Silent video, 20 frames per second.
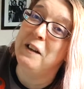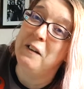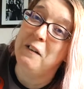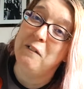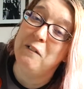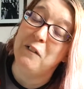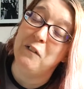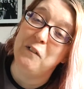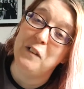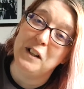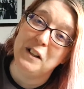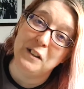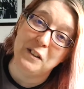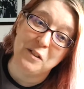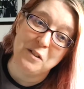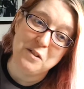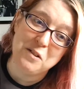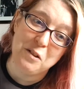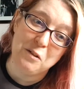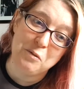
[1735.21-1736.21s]
fulfilling
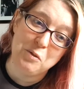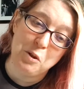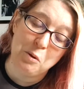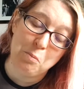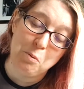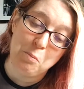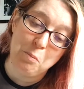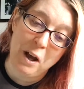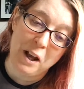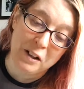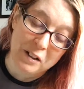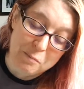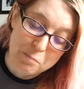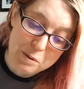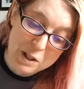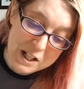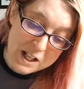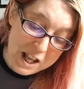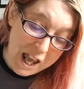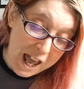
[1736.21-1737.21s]
yourself to your
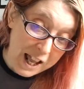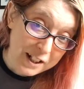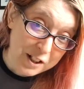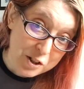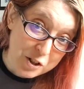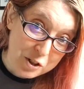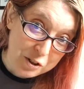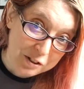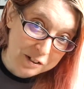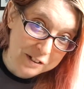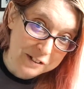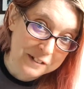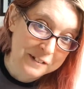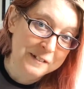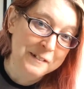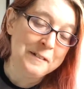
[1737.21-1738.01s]
potential.